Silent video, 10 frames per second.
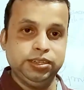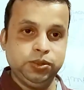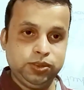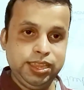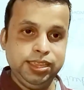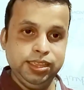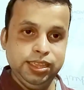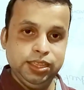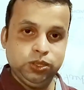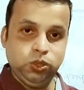okay,
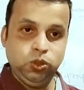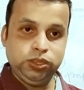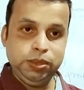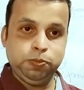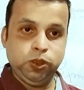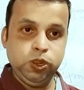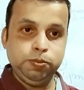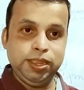so keep following my